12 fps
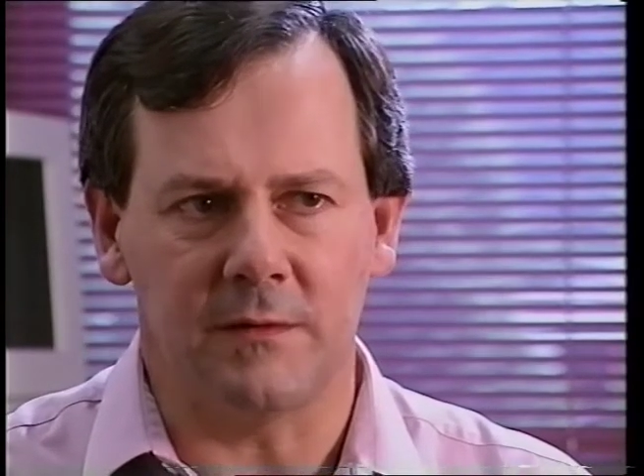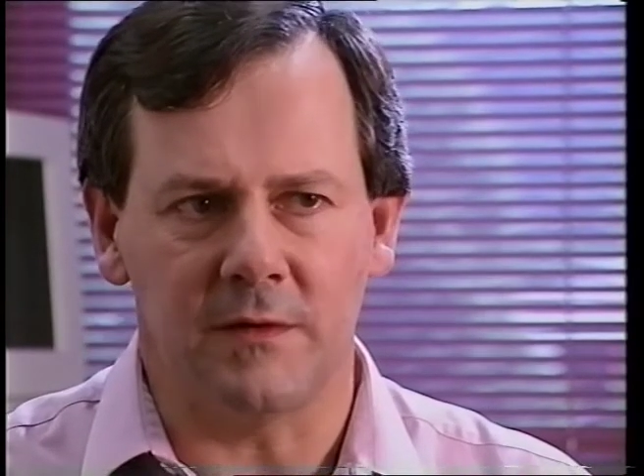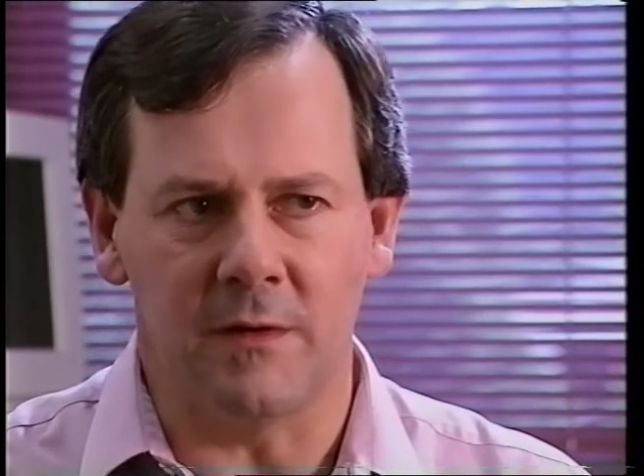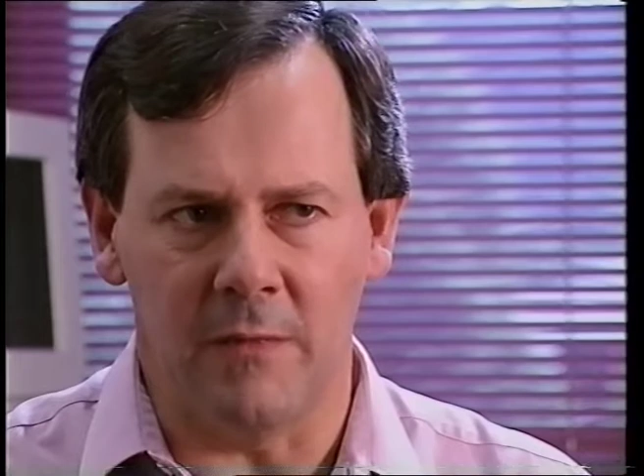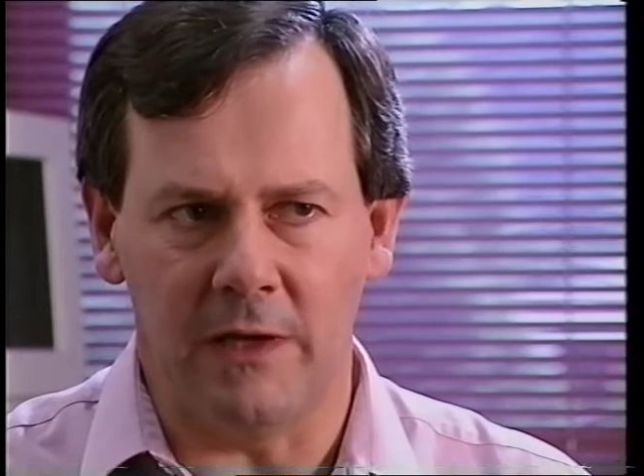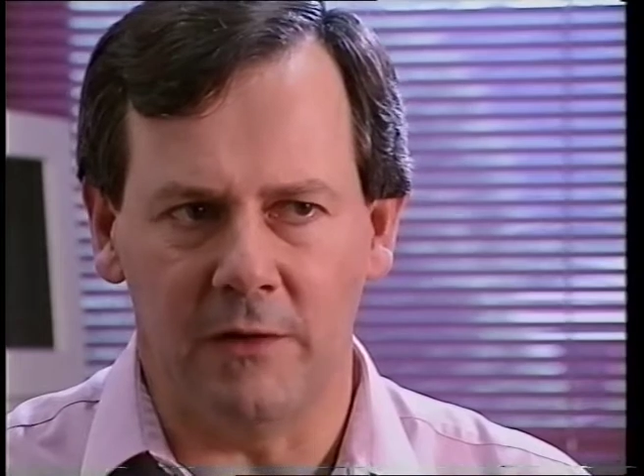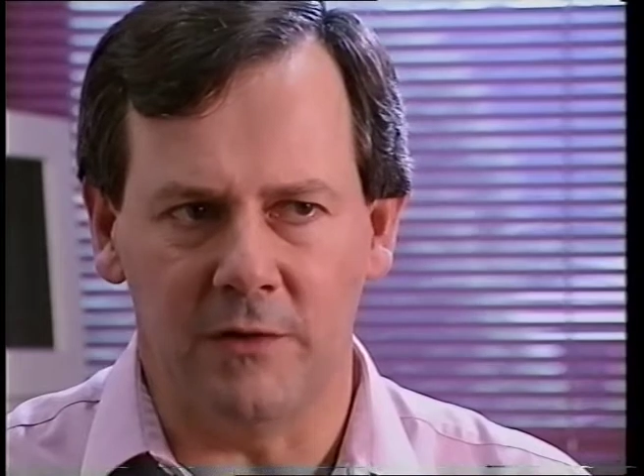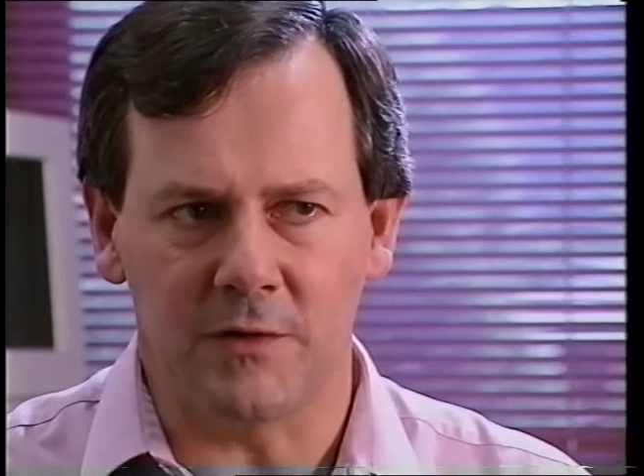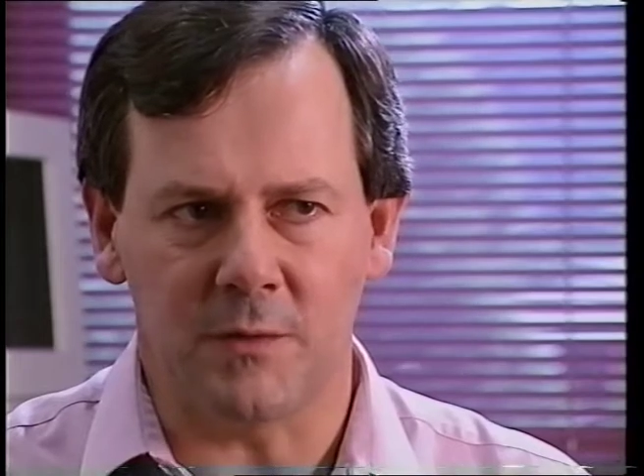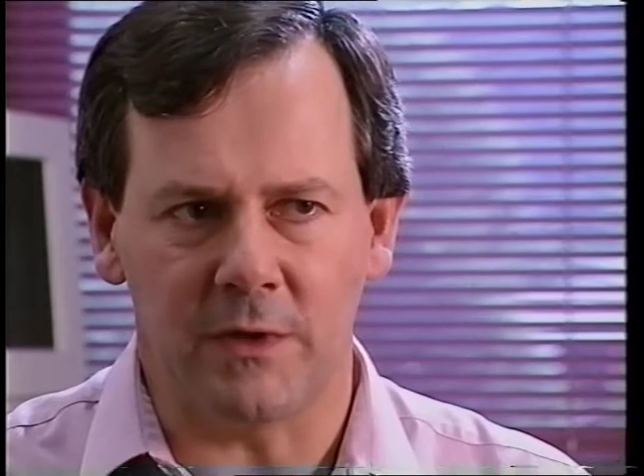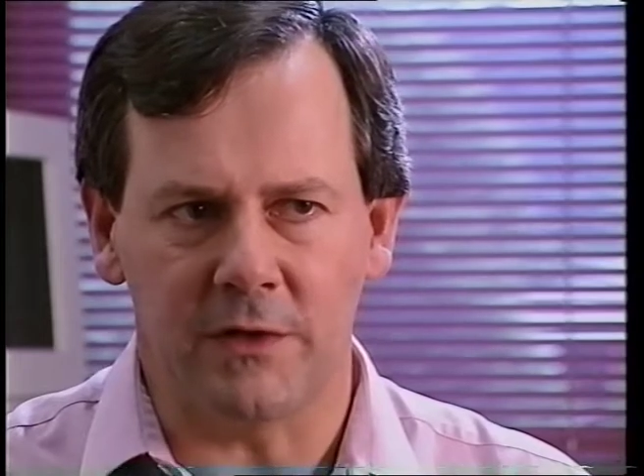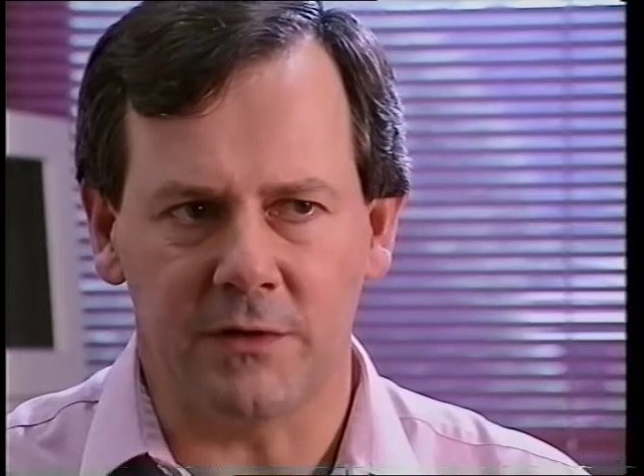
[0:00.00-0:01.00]
you may
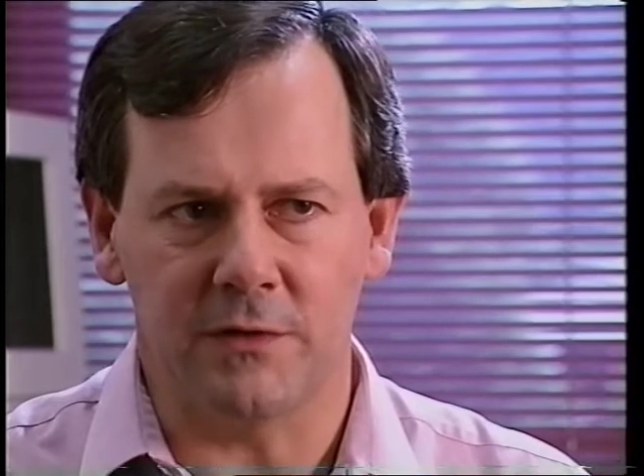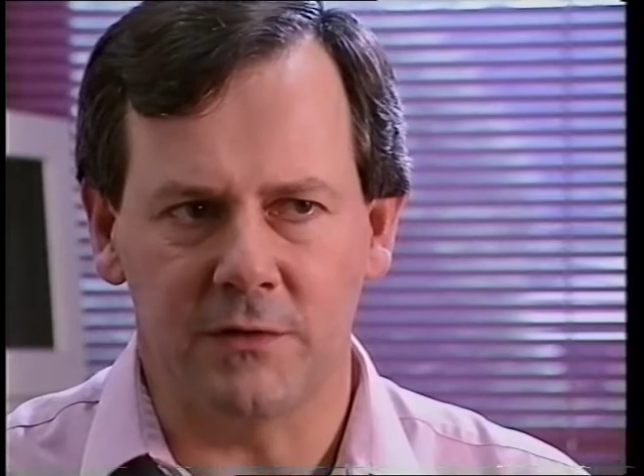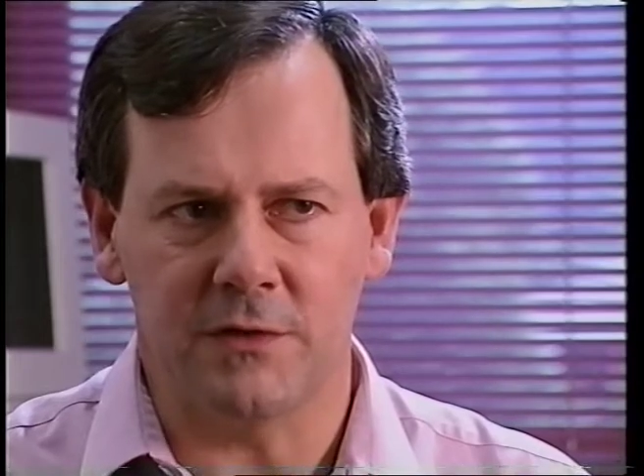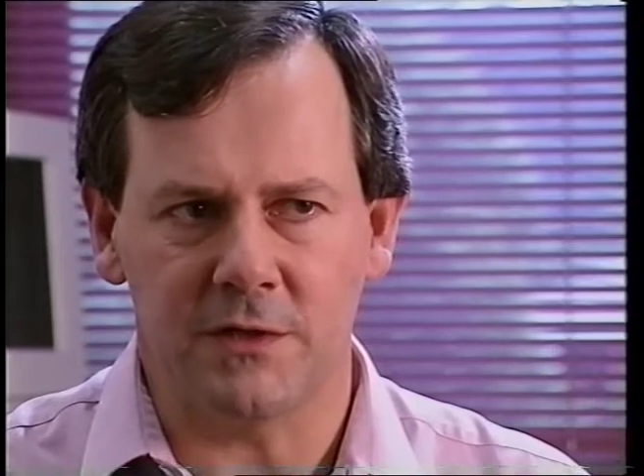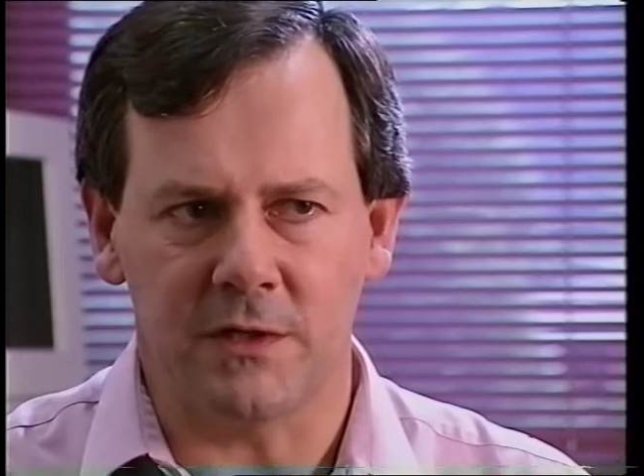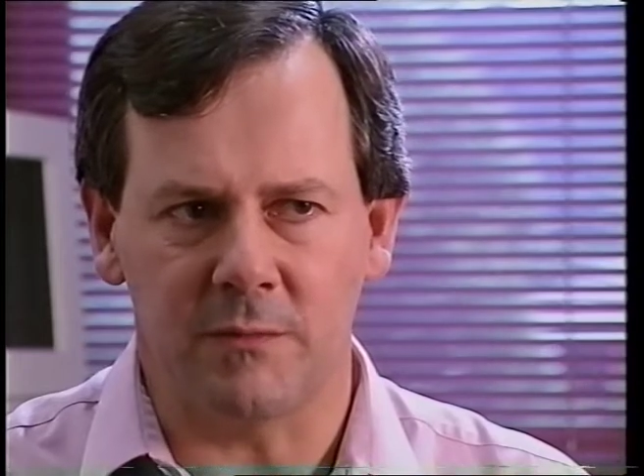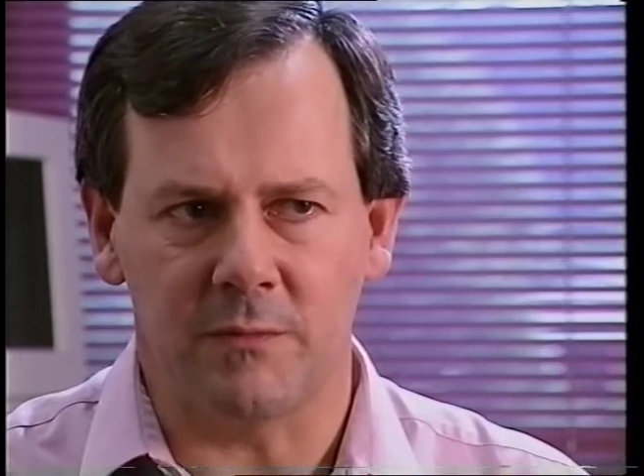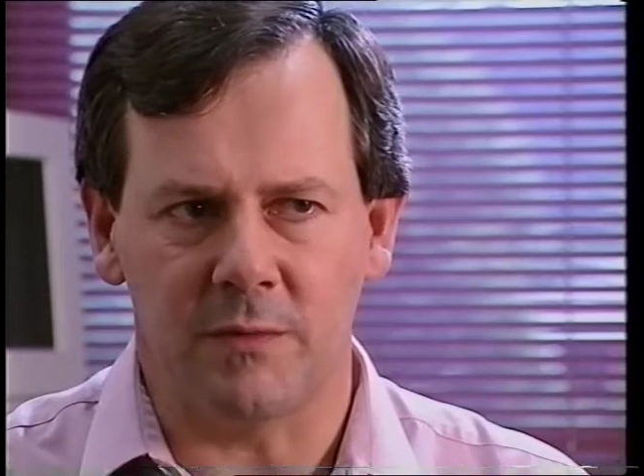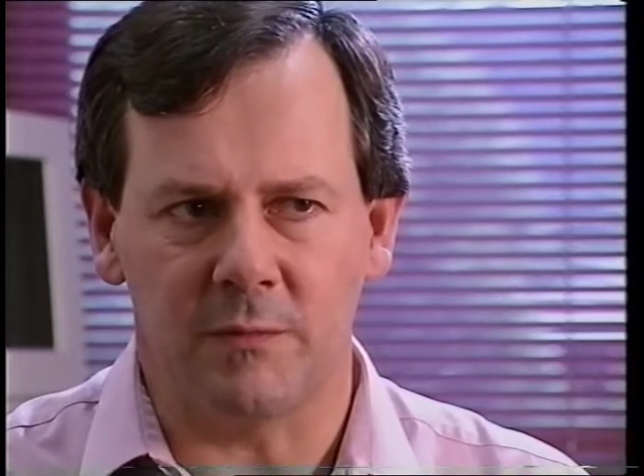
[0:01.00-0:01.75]
lose one or two sheep,